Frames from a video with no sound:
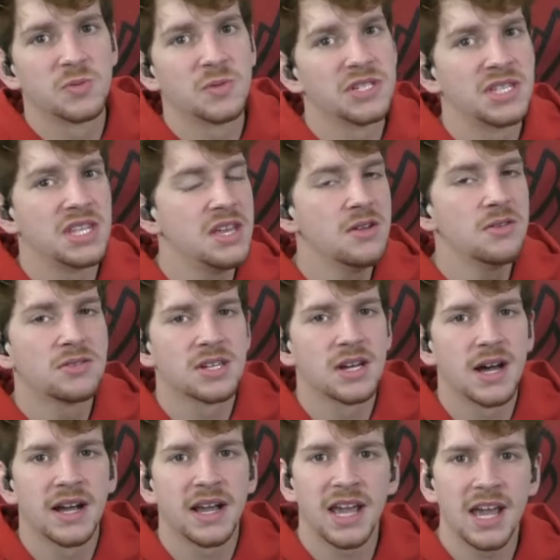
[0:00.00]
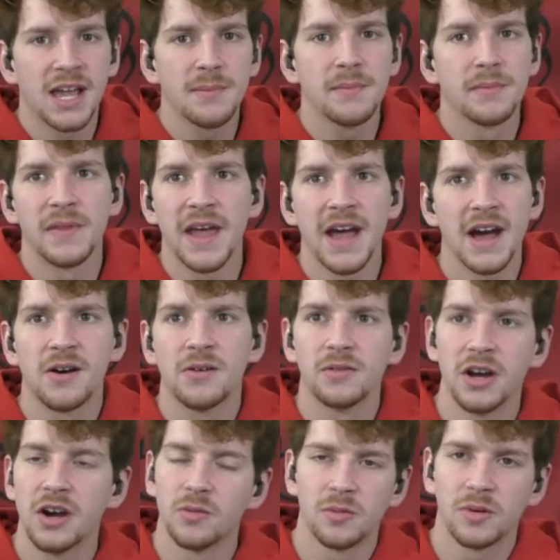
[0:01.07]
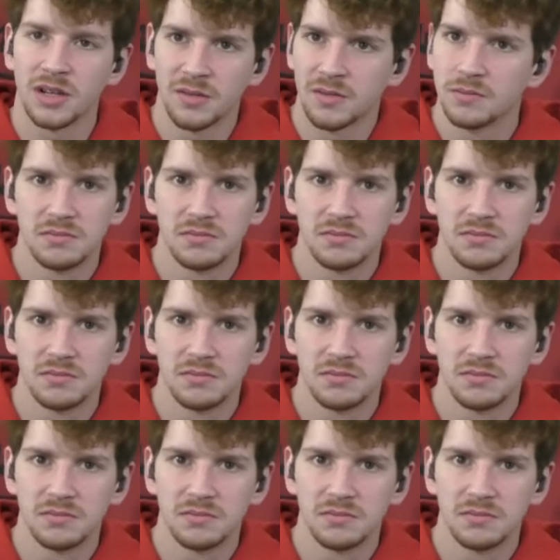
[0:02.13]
was the Utah game now. No,